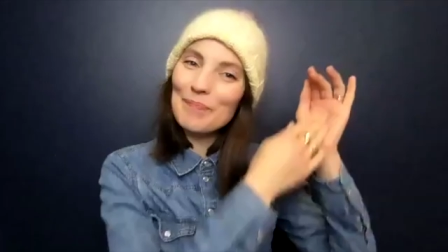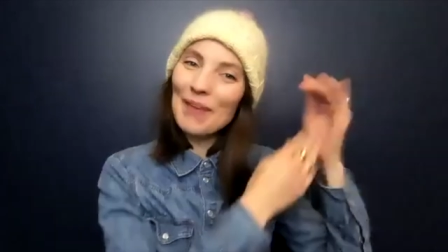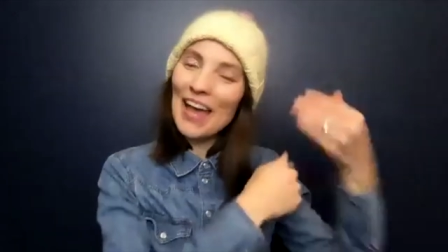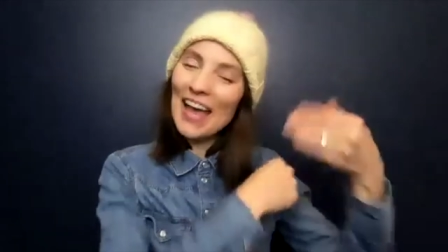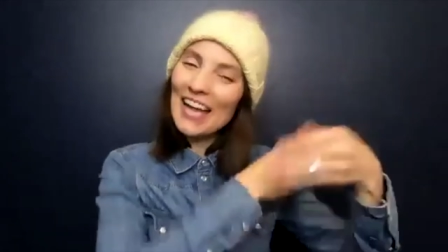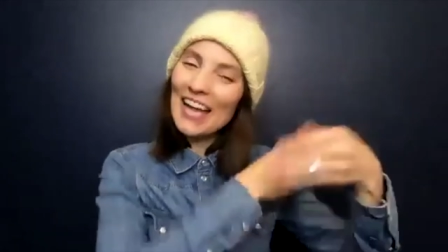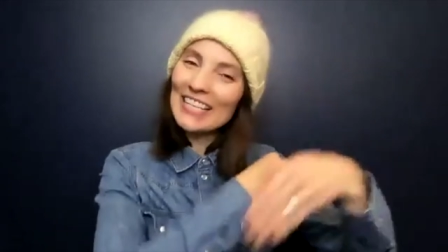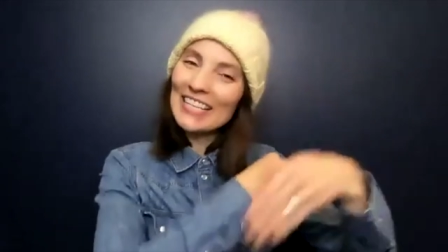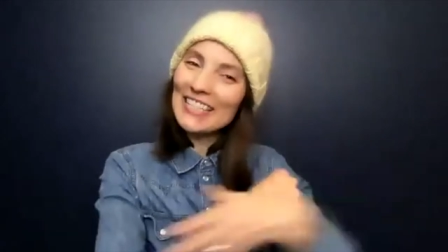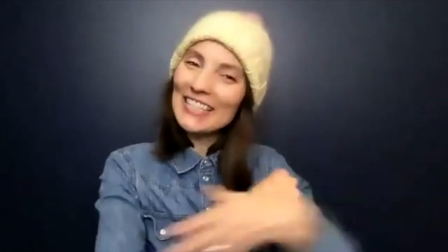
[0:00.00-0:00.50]

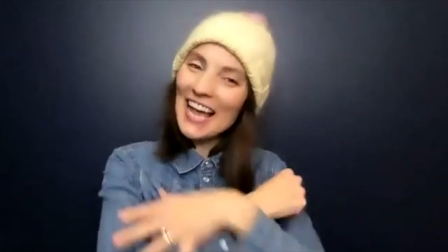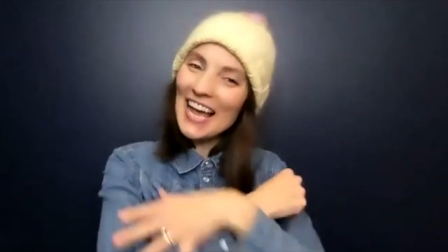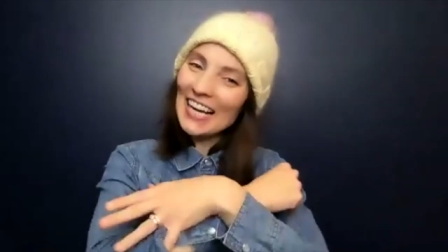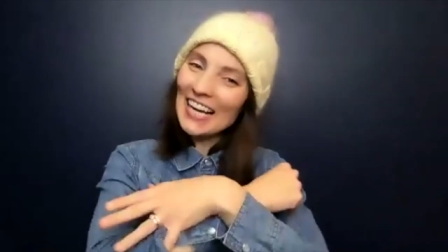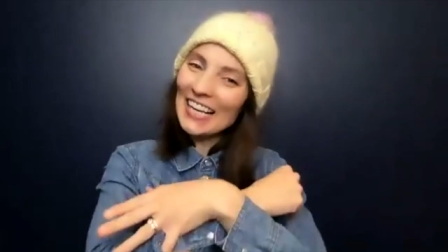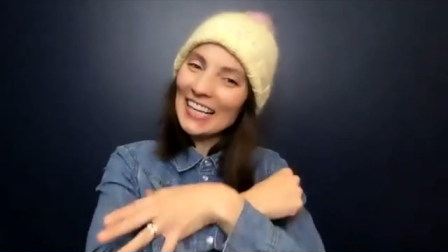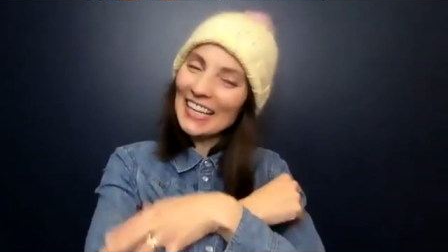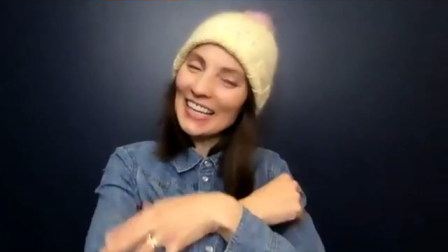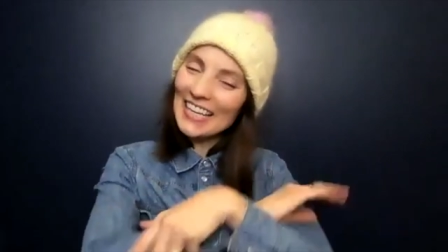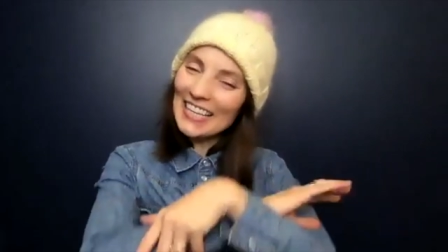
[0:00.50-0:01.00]
and tuck.
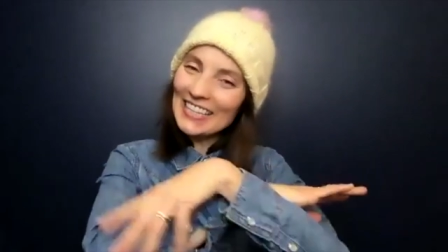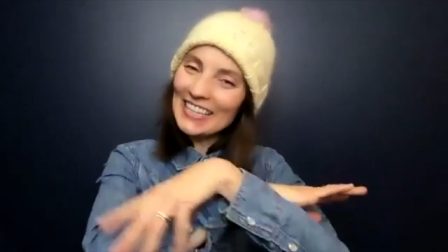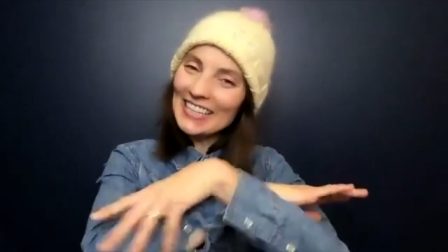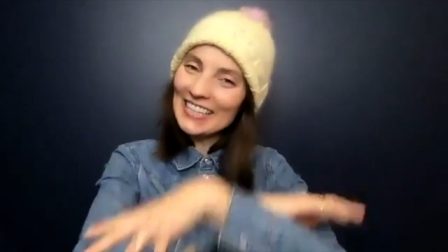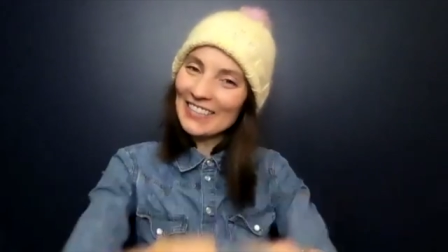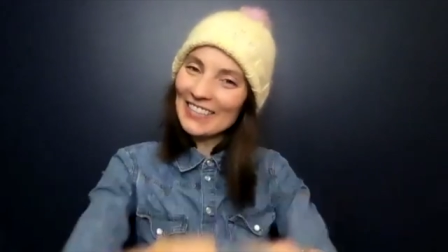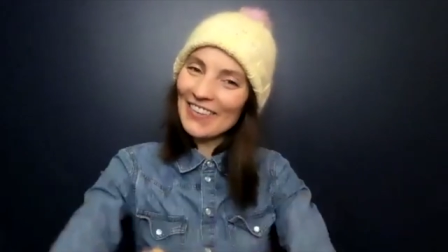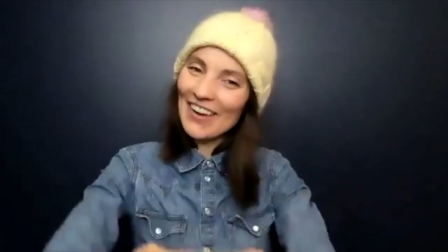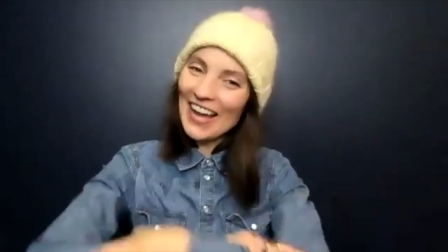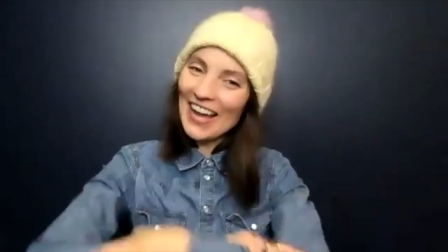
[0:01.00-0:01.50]
It's
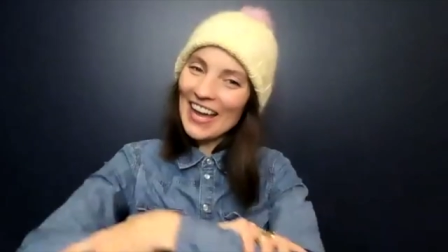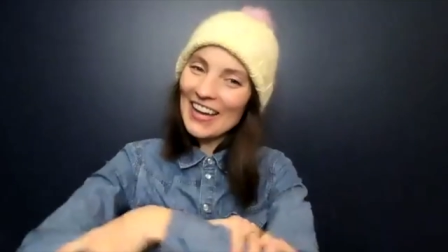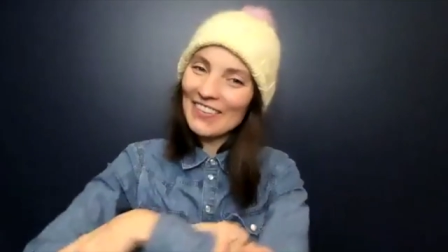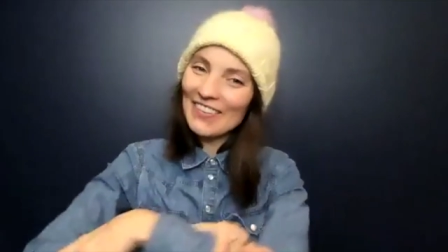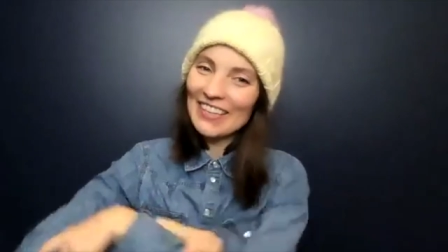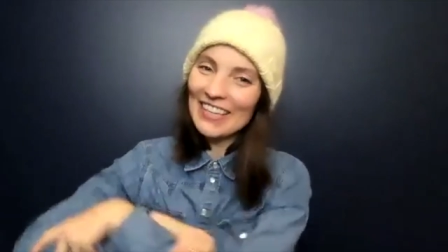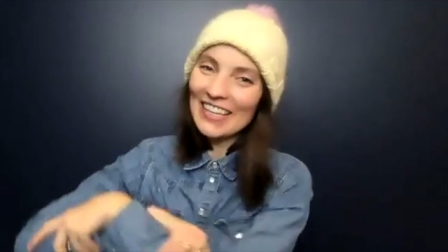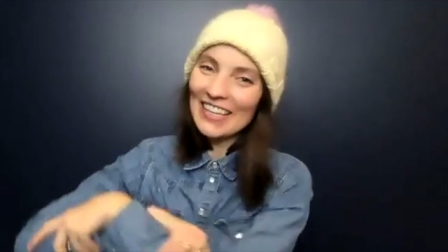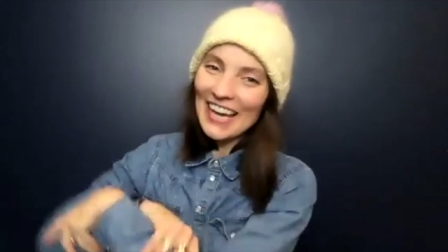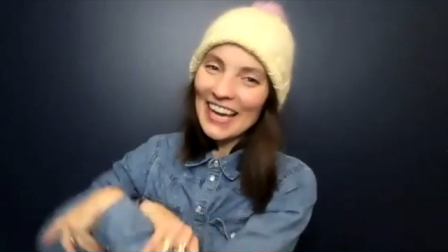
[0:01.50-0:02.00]
the way
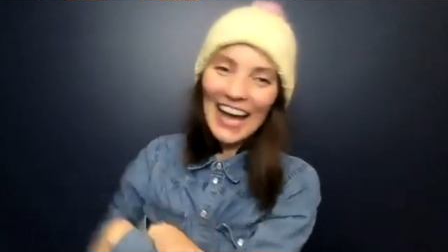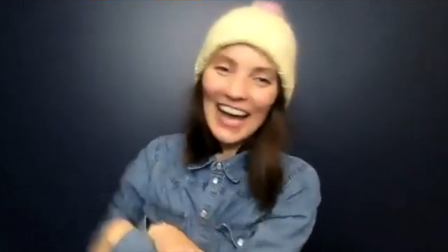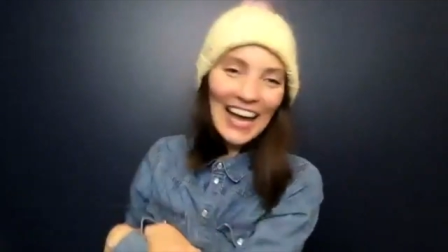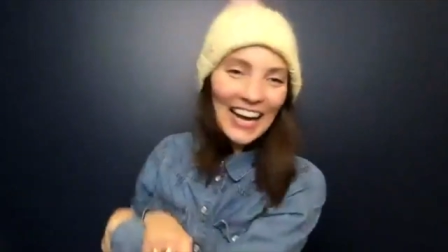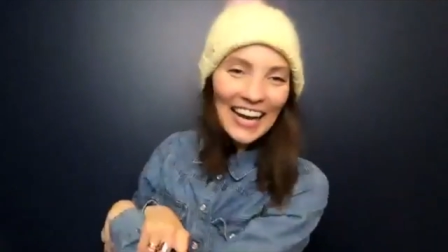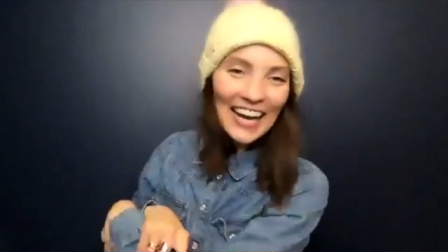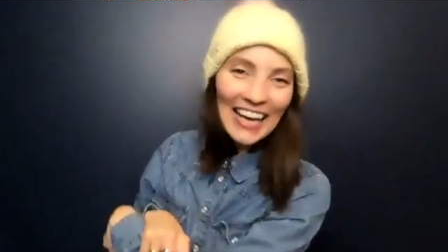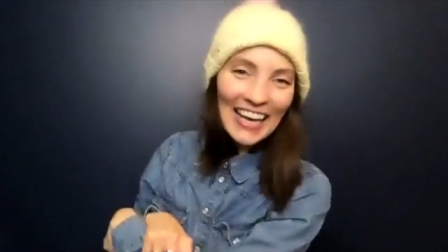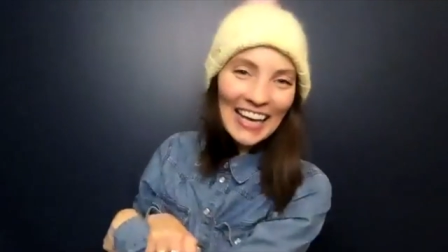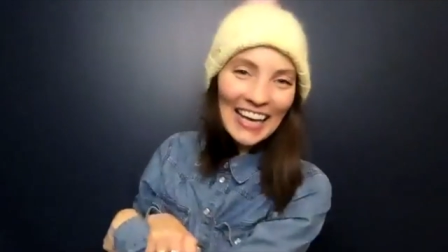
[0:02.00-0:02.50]
we
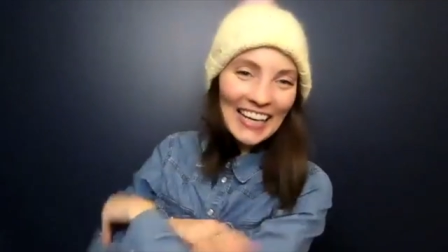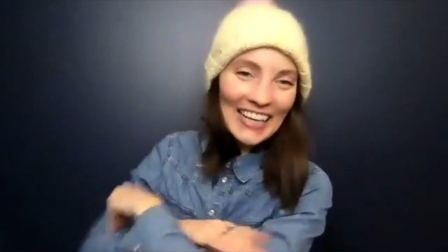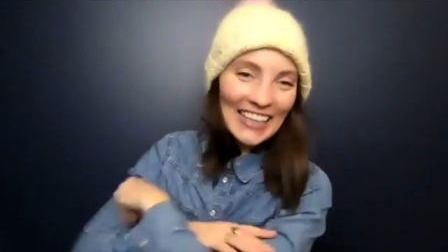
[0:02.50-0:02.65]
hide it.